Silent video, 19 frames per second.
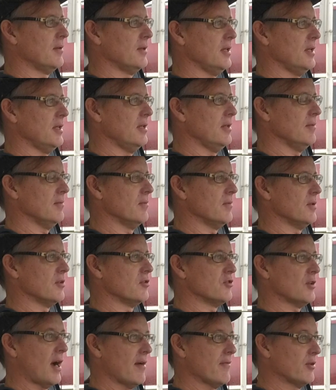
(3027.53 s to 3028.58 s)
The
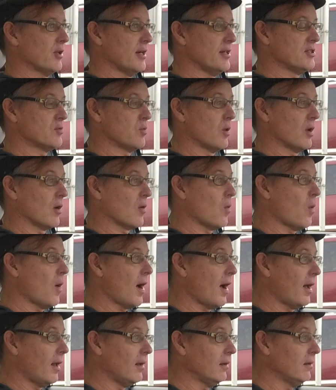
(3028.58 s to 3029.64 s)
driver aids work
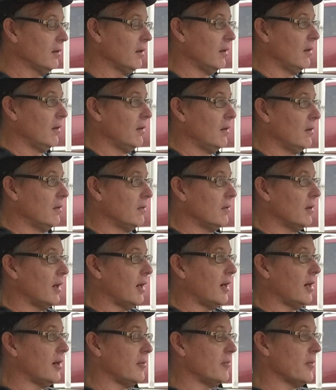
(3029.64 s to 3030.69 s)
well,
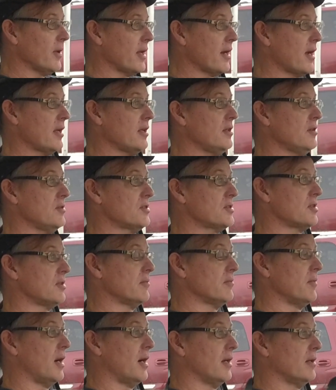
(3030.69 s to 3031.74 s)
and I use them.